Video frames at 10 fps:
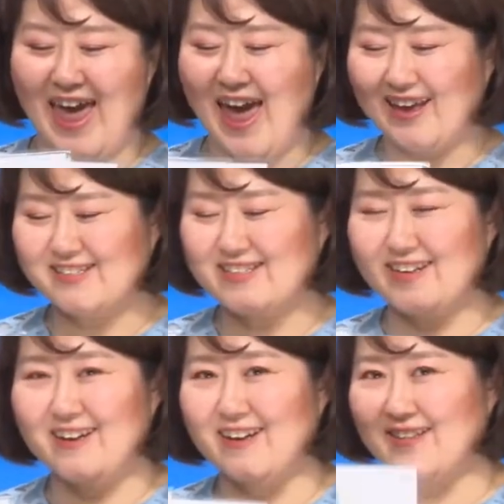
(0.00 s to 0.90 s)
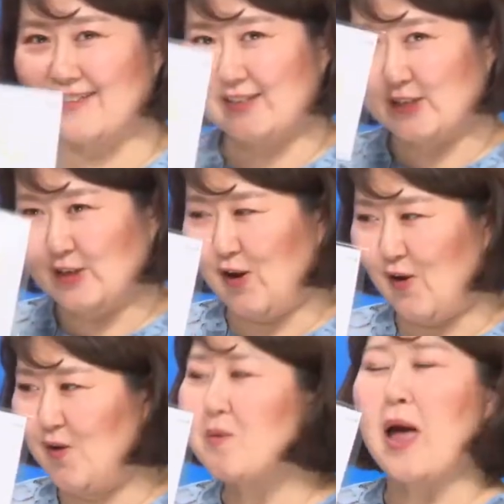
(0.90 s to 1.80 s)
Excellent.
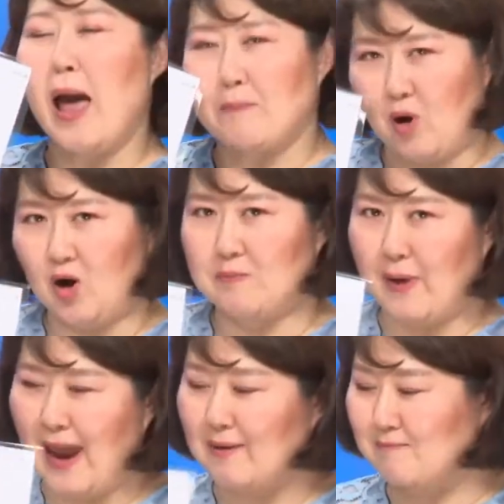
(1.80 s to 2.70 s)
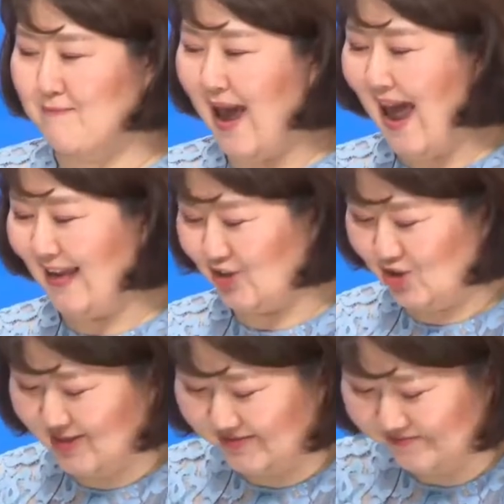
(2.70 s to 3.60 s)
So, perfect match.